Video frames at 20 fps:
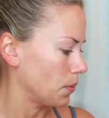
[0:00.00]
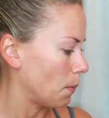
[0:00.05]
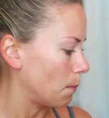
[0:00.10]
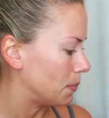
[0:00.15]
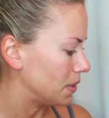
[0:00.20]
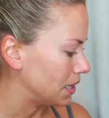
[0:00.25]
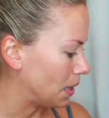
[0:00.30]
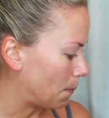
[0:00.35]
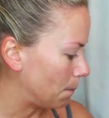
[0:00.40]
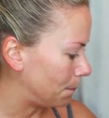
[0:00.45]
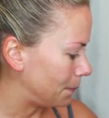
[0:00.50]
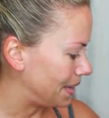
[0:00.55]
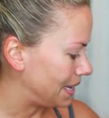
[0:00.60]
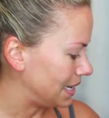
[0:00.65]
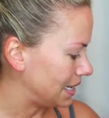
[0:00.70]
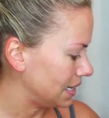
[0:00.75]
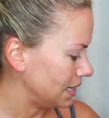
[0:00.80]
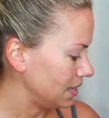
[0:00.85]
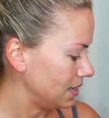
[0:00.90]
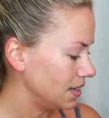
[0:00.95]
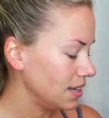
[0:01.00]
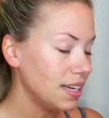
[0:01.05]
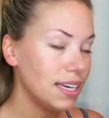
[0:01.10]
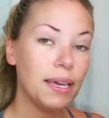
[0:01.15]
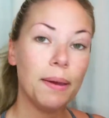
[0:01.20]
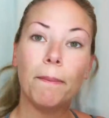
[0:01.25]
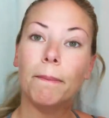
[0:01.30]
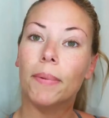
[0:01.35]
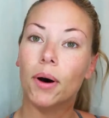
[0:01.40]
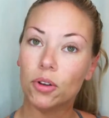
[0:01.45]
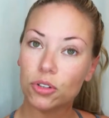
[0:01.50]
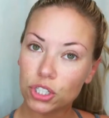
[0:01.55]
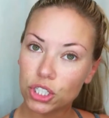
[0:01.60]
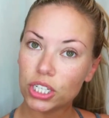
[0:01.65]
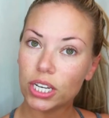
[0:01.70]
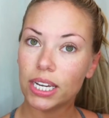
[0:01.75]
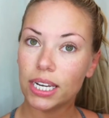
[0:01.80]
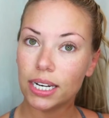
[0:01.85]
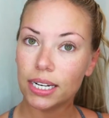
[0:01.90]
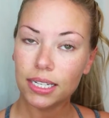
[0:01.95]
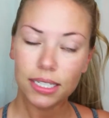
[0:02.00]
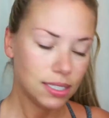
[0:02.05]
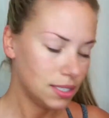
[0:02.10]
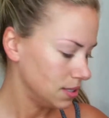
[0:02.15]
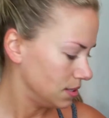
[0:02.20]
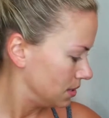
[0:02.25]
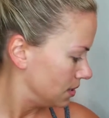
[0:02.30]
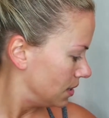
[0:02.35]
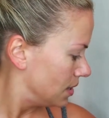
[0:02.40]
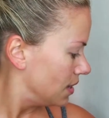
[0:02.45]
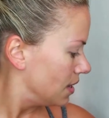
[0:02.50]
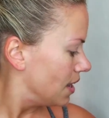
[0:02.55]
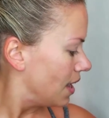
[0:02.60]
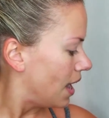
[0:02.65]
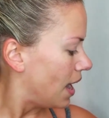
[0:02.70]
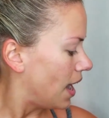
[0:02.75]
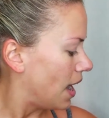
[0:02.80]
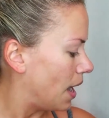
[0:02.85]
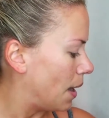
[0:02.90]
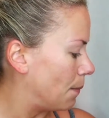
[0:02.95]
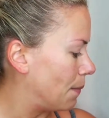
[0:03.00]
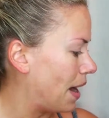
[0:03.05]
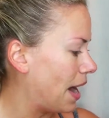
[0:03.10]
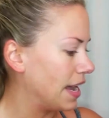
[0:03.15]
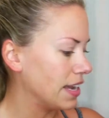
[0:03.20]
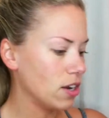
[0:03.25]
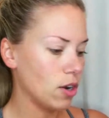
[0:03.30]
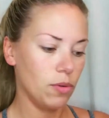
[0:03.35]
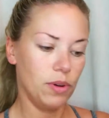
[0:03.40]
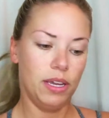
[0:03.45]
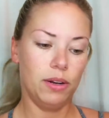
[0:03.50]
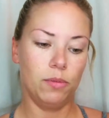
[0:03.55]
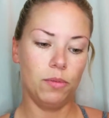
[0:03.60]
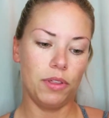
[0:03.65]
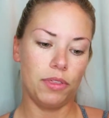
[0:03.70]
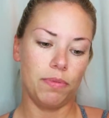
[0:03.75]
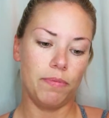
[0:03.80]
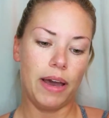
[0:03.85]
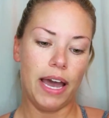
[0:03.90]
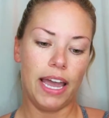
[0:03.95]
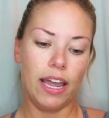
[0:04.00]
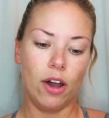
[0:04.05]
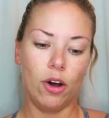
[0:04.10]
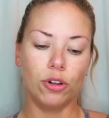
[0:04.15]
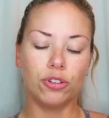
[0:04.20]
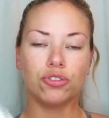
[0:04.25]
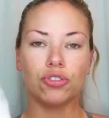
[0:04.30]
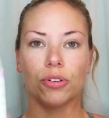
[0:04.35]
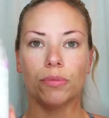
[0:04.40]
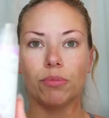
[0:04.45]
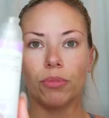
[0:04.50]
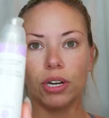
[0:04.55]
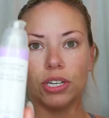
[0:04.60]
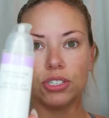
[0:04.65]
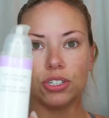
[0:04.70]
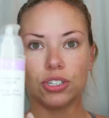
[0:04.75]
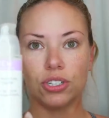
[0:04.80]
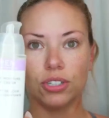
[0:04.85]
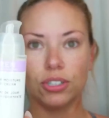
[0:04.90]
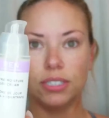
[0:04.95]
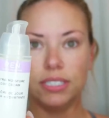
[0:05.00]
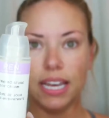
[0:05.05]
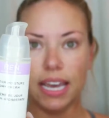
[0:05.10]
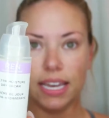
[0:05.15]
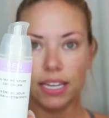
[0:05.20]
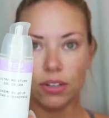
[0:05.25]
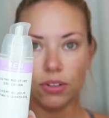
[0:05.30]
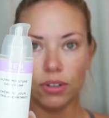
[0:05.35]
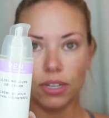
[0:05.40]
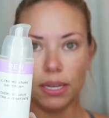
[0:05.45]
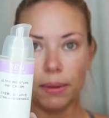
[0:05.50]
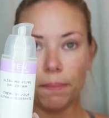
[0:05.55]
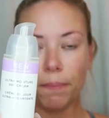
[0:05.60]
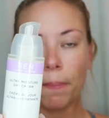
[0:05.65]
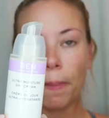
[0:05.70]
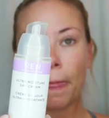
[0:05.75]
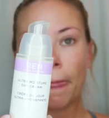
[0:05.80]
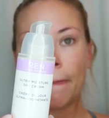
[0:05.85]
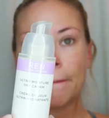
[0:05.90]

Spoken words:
plumping emulsion, I go in with my Ultra Moisture Day Cream.